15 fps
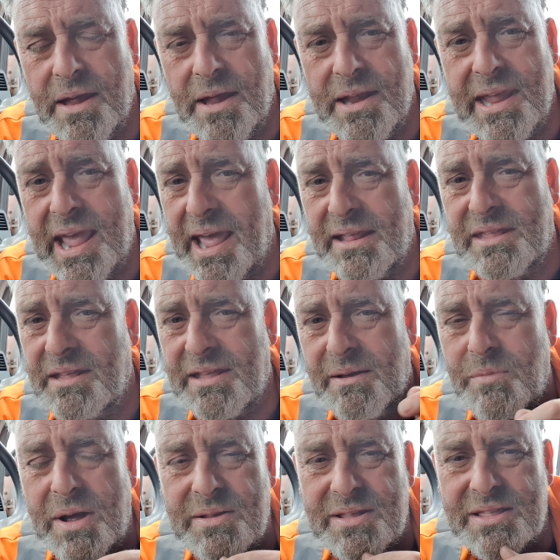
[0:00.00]
yeah,
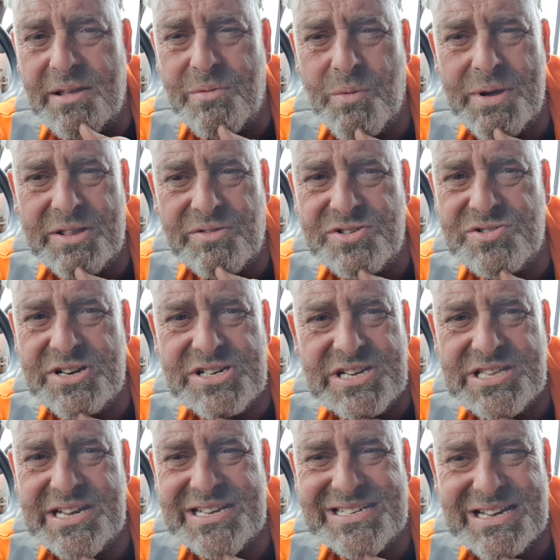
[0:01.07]
the width
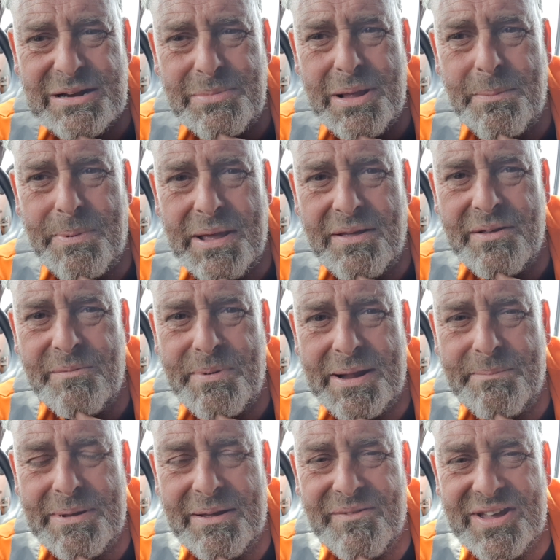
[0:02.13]
restriction thing is going to be a
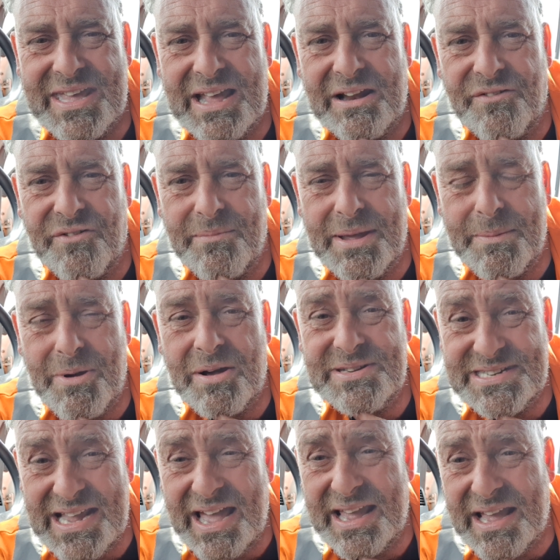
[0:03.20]
bit of a killer for me. But I'll
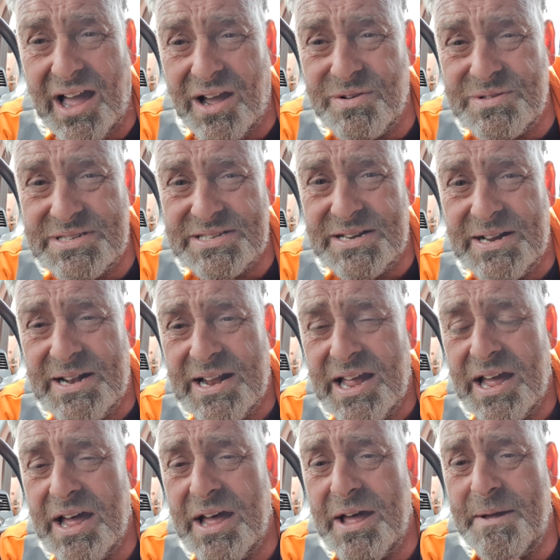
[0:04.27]
see how it goes.
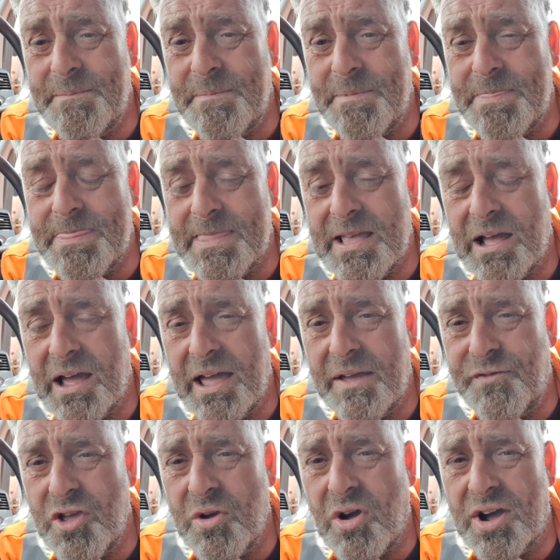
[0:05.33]

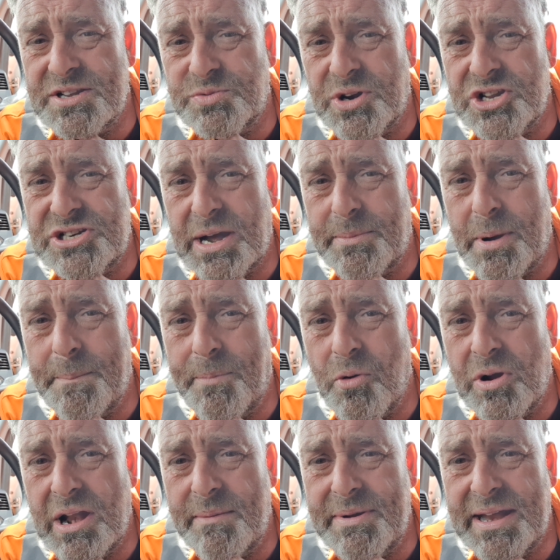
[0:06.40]
If you guys want to jump on
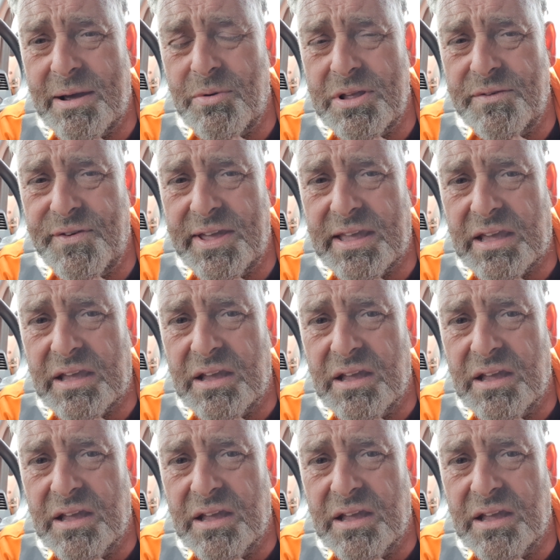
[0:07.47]
board, let me know what you think.